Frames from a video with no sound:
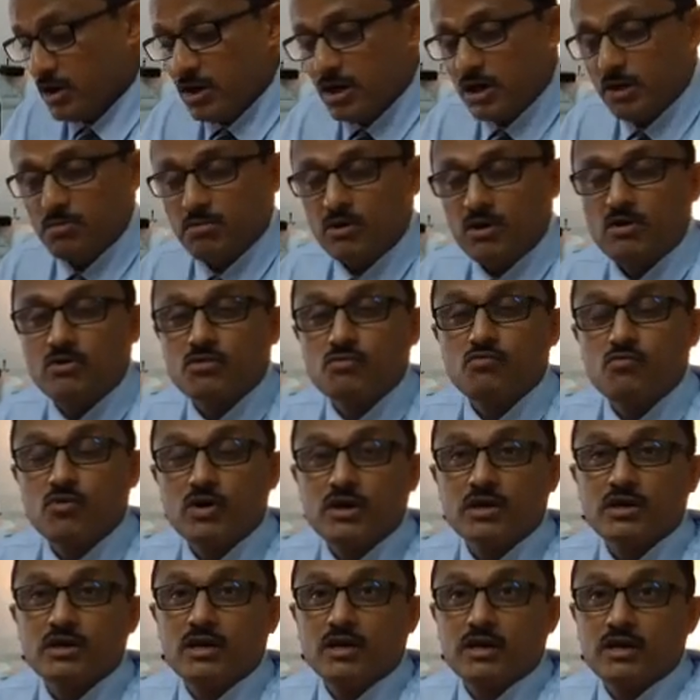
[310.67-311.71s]
about
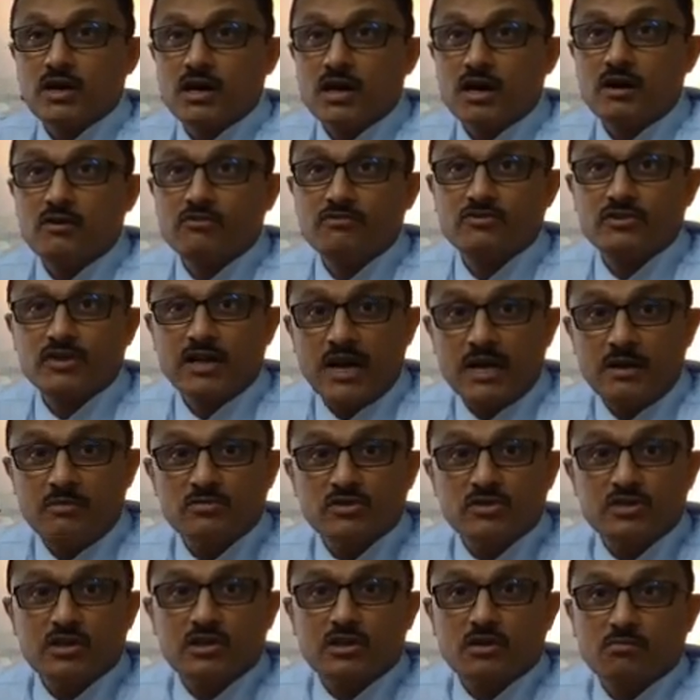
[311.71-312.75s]
1.5
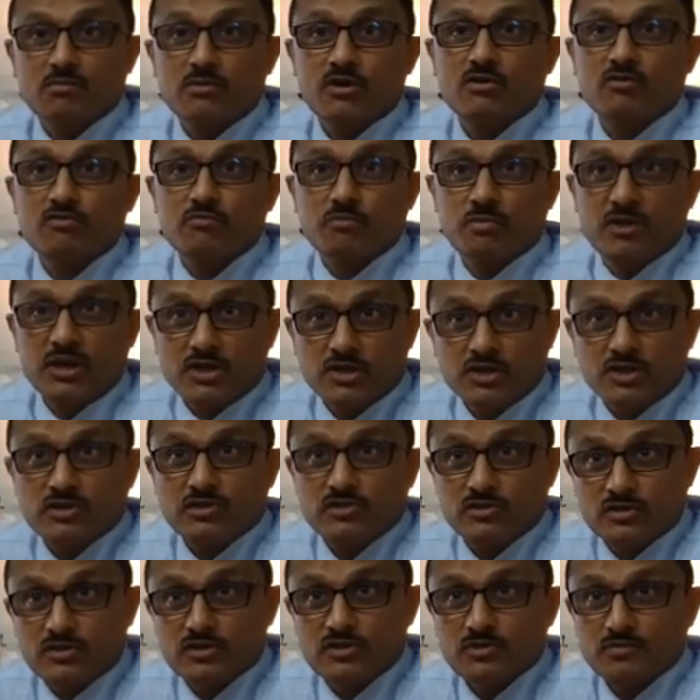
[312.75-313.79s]
times the number of
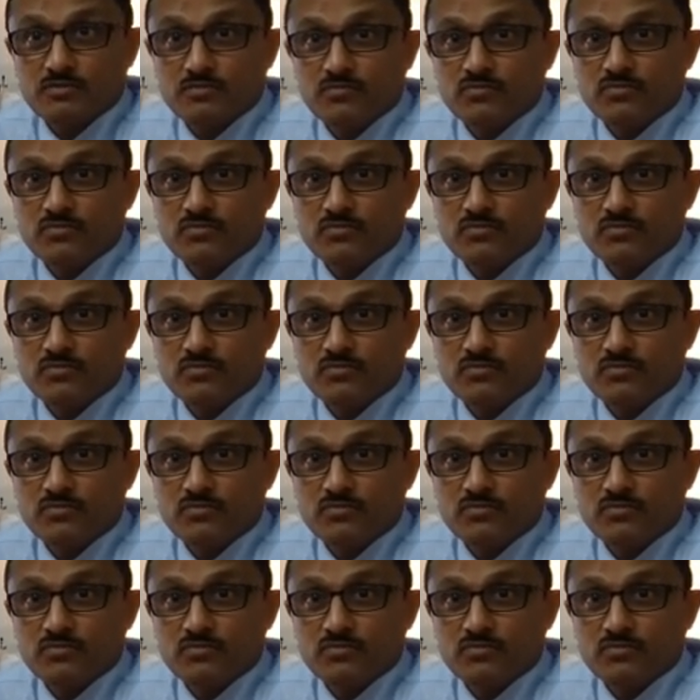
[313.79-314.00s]
patients